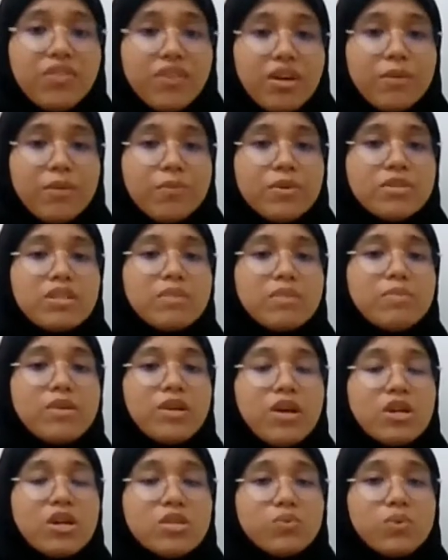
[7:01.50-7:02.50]
therapeutic
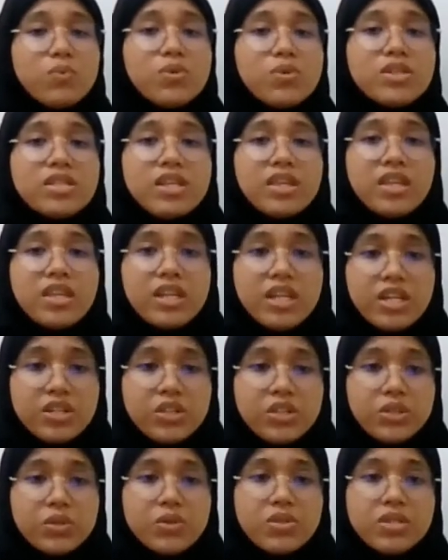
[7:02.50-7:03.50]
because when we see the
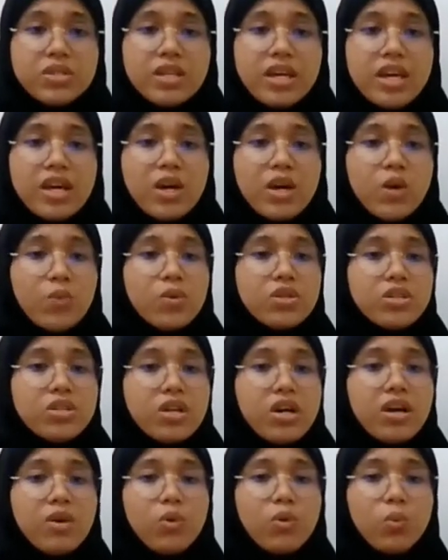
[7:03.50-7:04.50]
issues, which
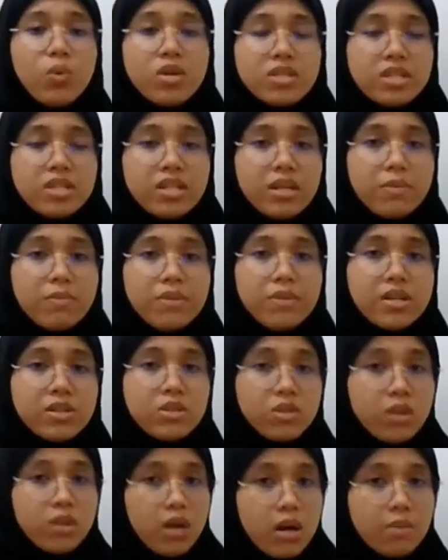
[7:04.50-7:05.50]
are wanting a place
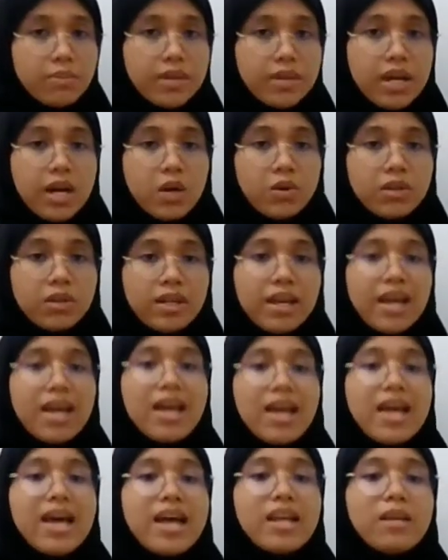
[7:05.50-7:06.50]
to calm down
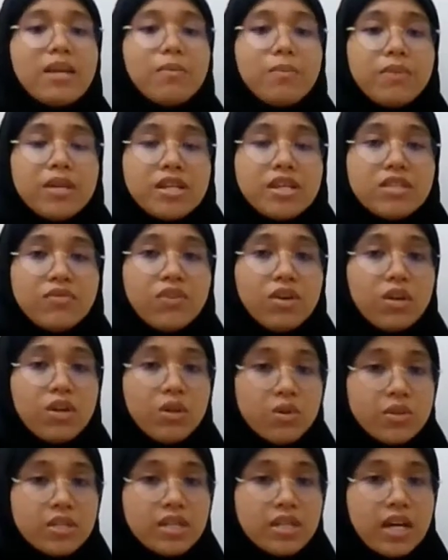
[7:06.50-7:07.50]
and a place for
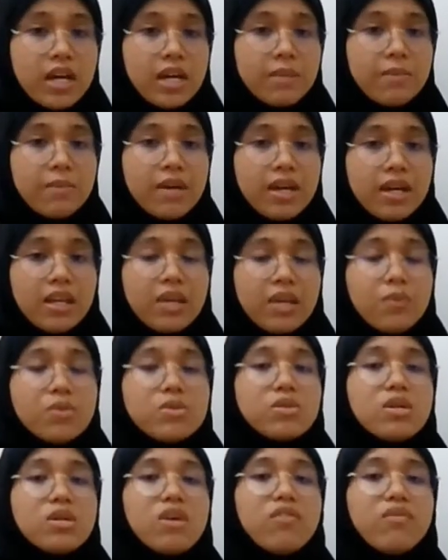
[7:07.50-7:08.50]
alone time, it would
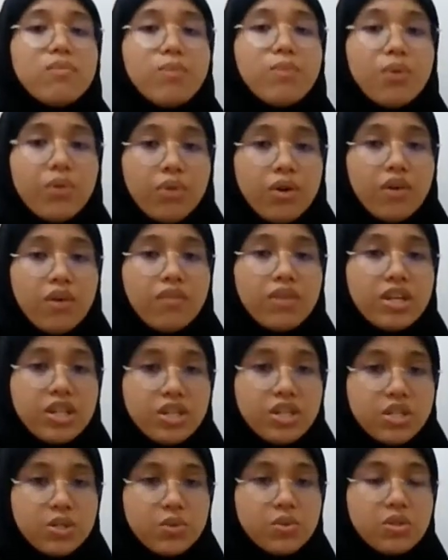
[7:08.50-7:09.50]
solve both of the
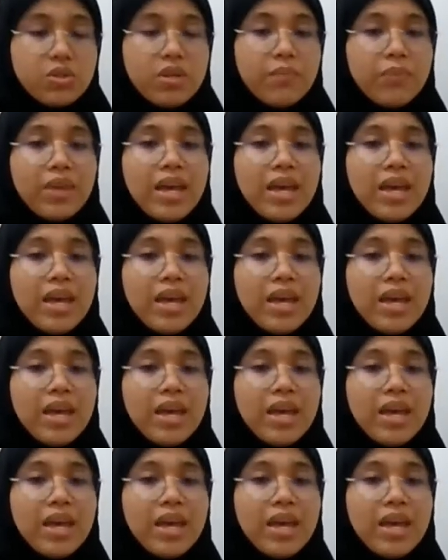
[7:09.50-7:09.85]
issues.